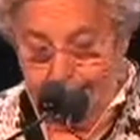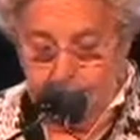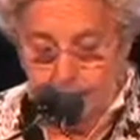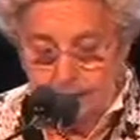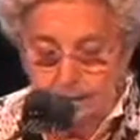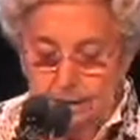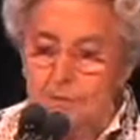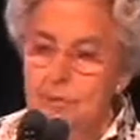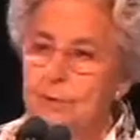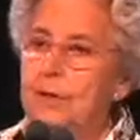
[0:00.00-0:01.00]
to the
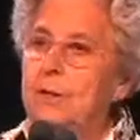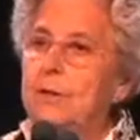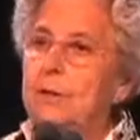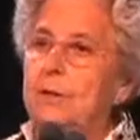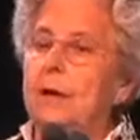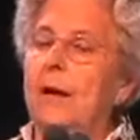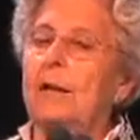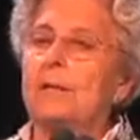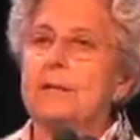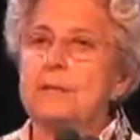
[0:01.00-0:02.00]
United
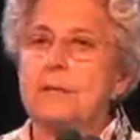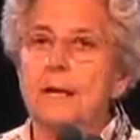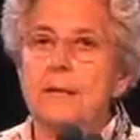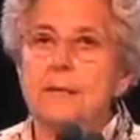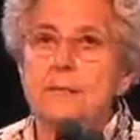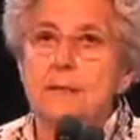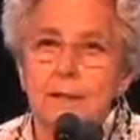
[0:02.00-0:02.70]
States ultimately.